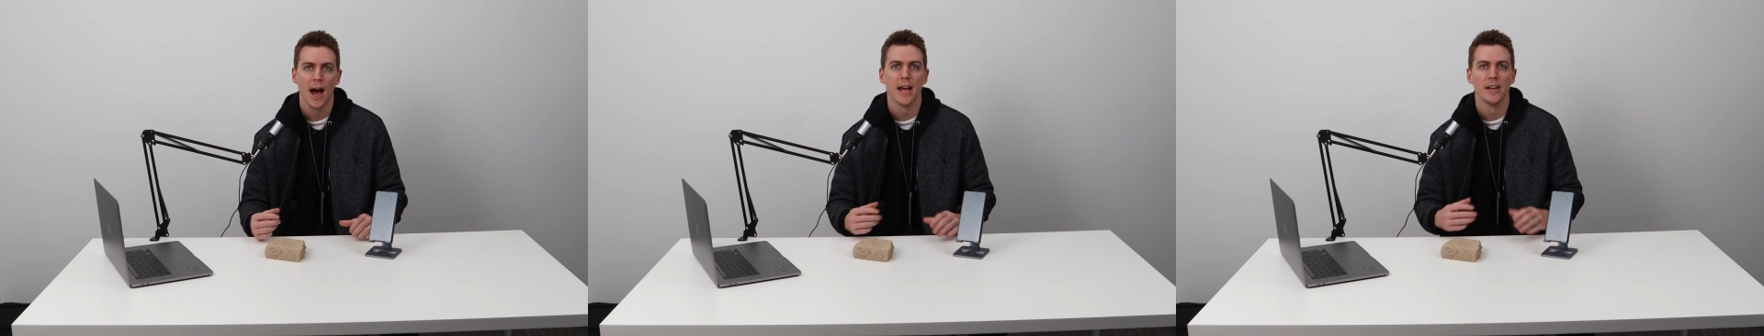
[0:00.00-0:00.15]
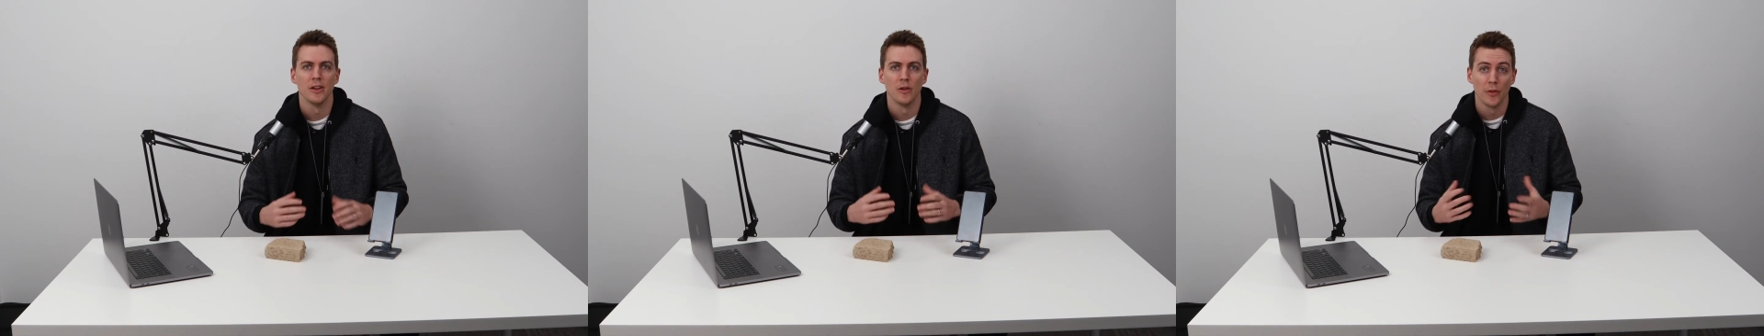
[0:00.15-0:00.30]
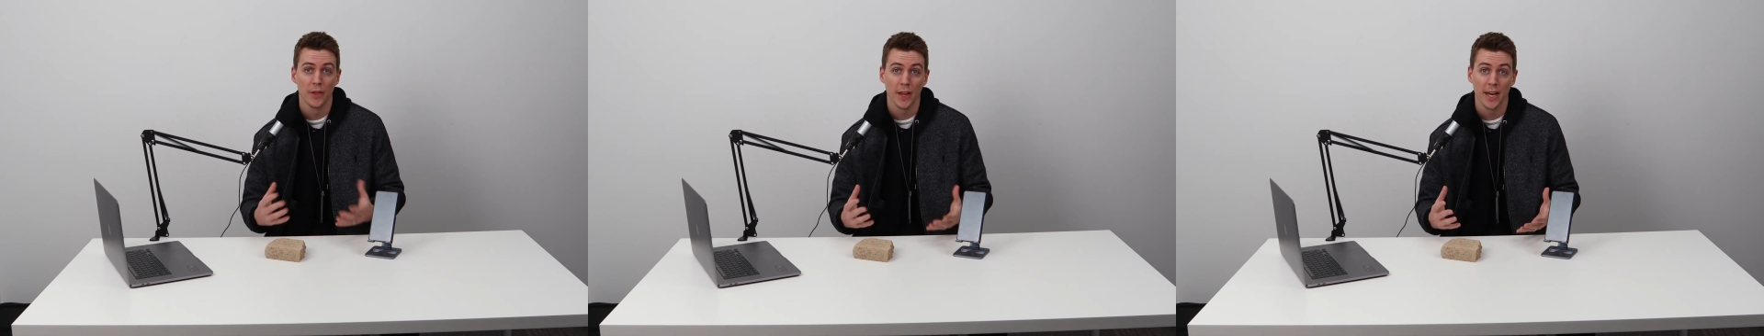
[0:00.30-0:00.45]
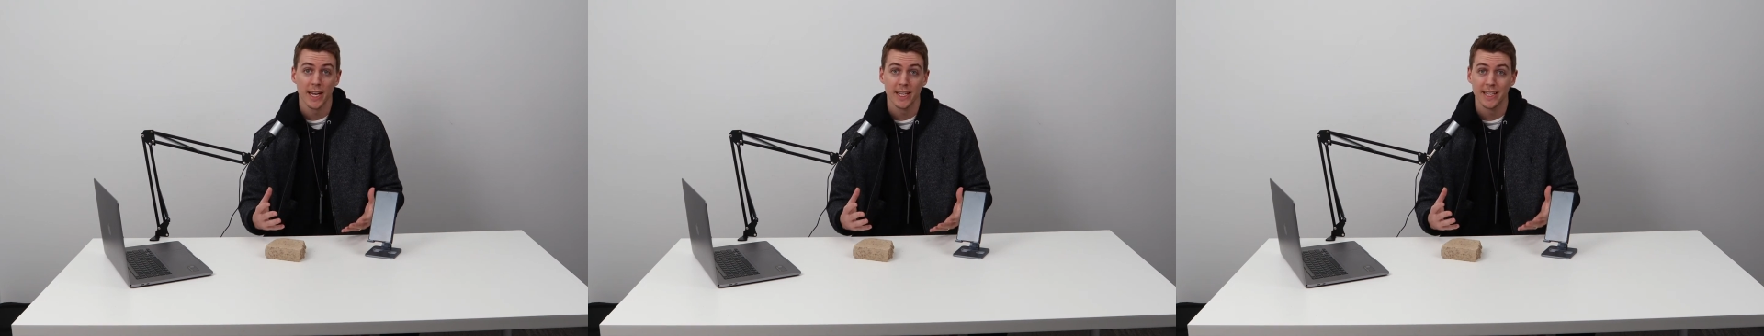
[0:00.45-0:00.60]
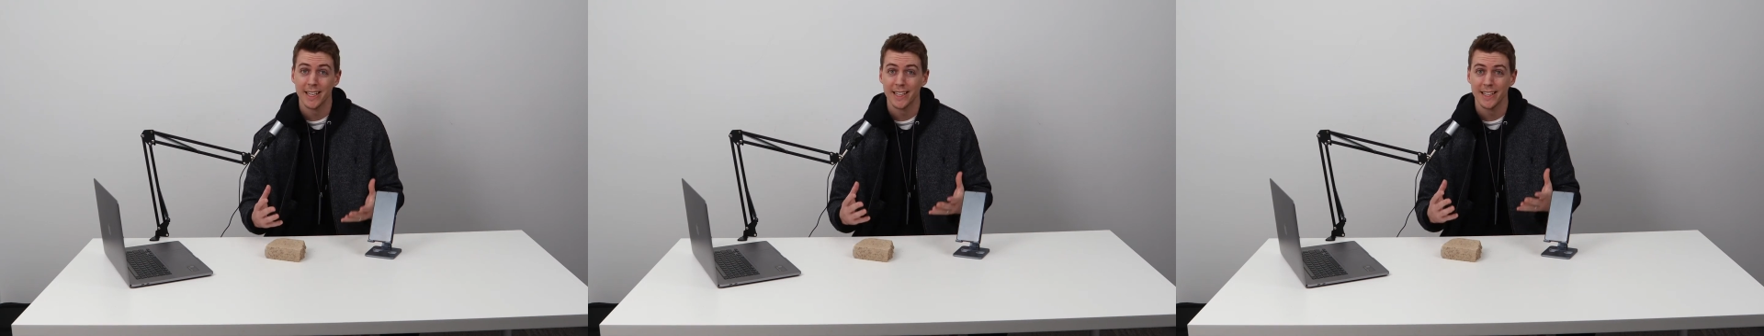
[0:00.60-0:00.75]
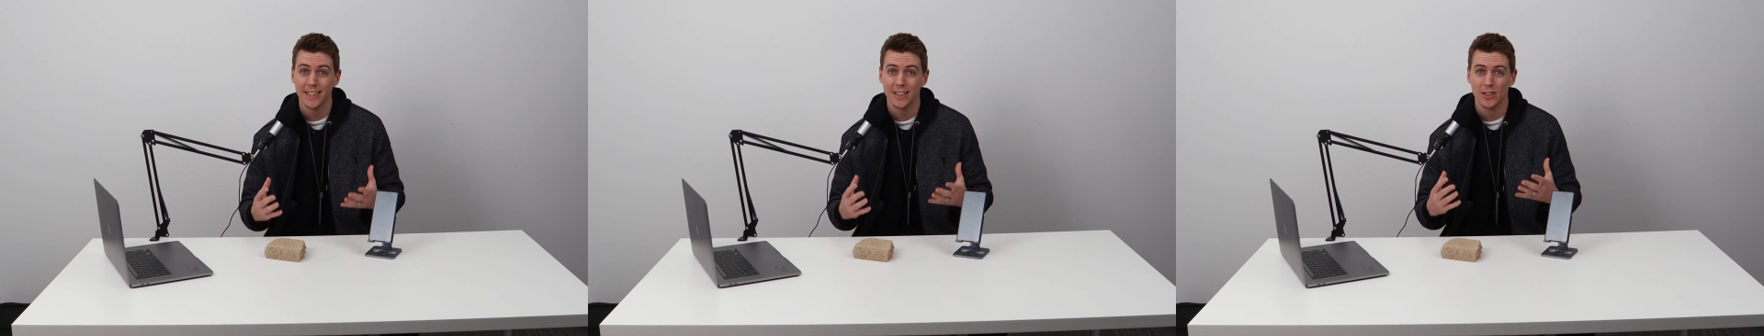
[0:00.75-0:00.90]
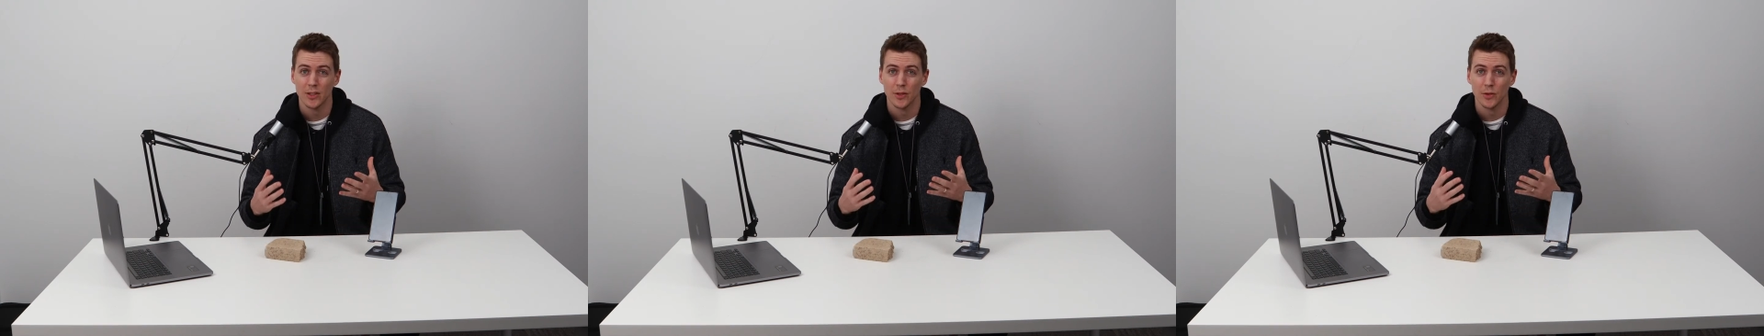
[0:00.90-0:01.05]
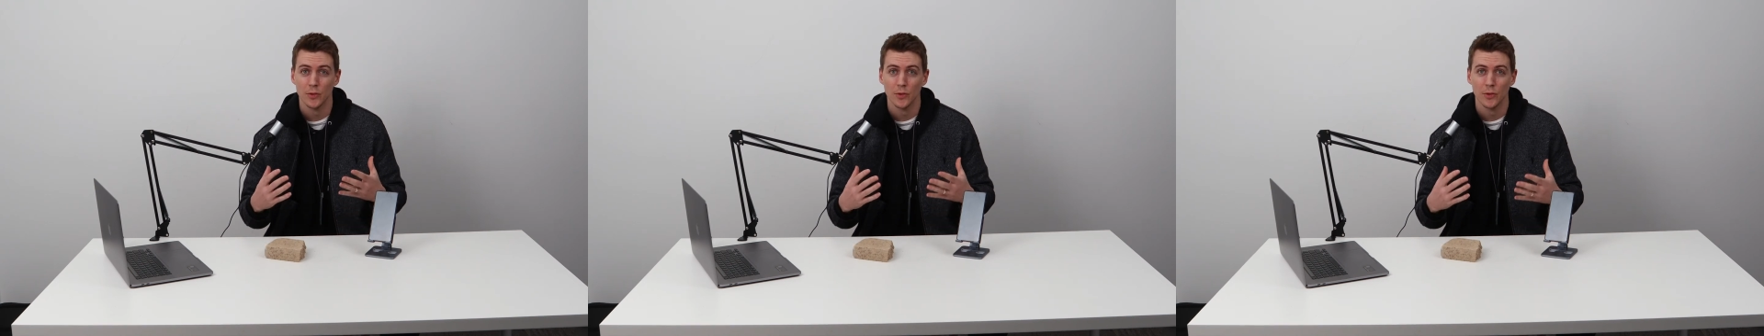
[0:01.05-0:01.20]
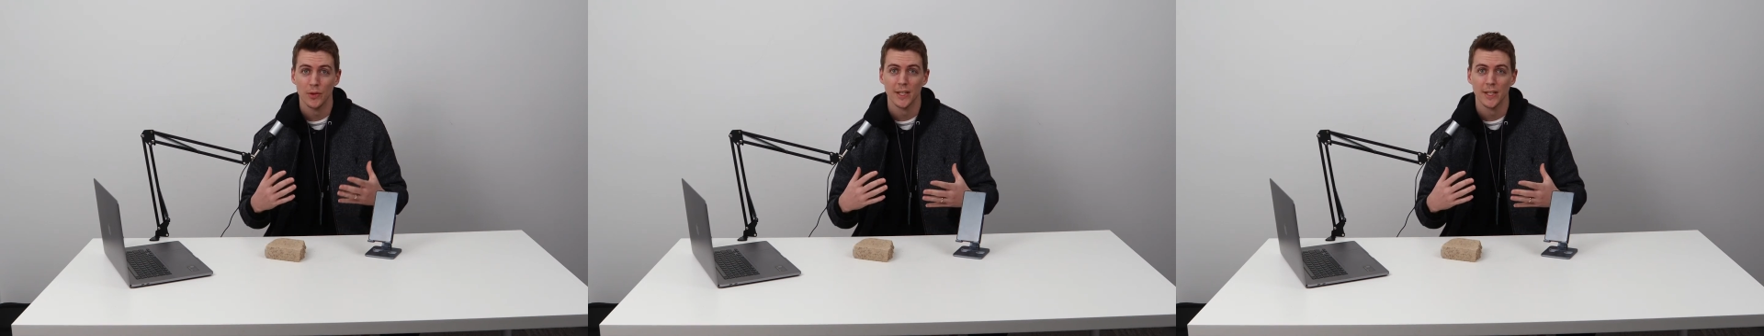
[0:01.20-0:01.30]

I know that I didn't do